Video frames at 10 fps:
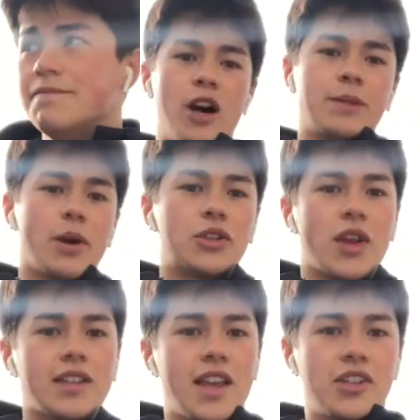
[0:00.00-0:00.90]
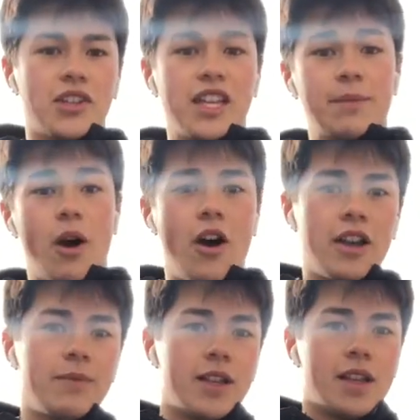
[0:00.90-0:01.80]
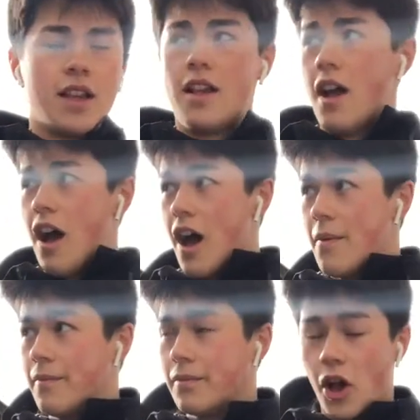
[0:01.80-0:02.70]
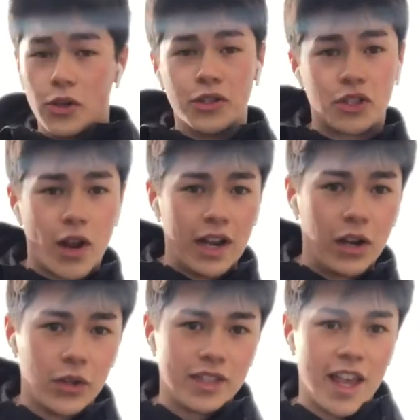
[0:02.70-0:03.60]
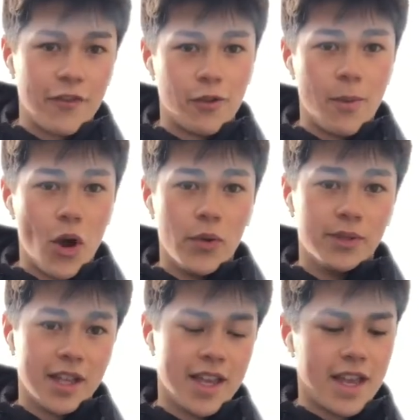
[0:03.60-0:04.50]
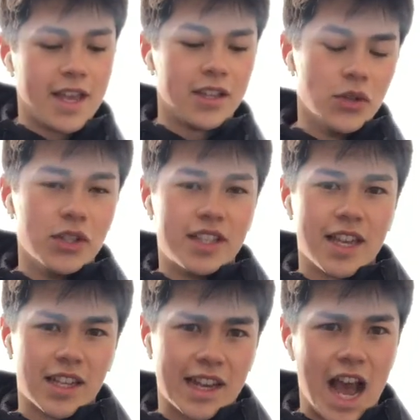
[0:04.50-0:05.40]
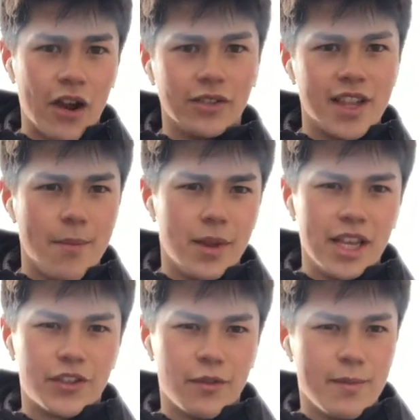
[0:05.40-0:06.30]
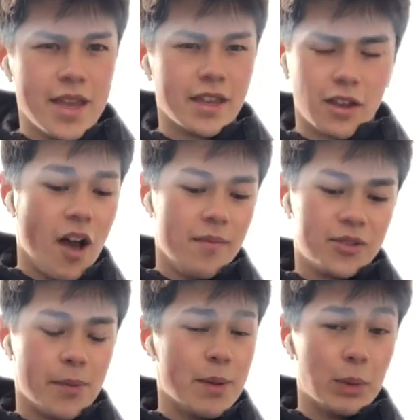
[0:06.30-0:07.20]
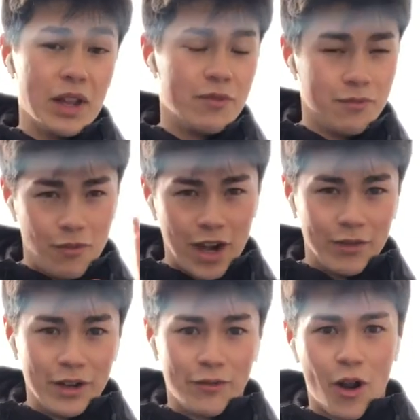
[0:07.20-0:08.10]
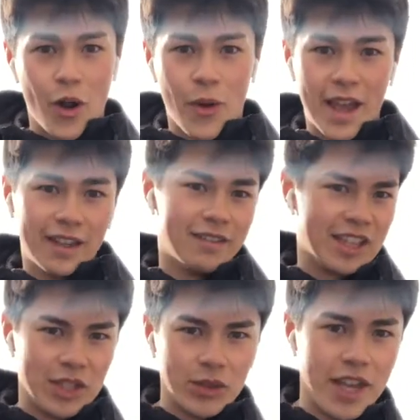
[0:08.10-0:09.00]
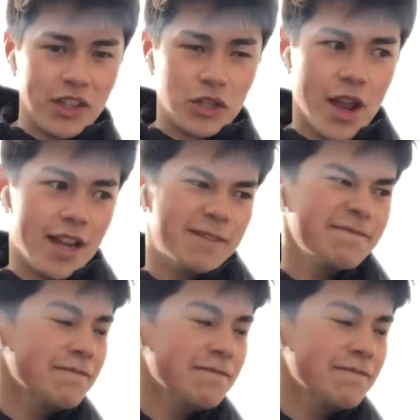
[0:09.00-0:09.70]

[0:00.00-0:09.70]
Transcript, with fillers: Basketball train station is behind me. Um, I use the train a lot to get from home to here. usually takes like an hour and 10 minutes for me. Um, some people live really, really far away. They still take the train.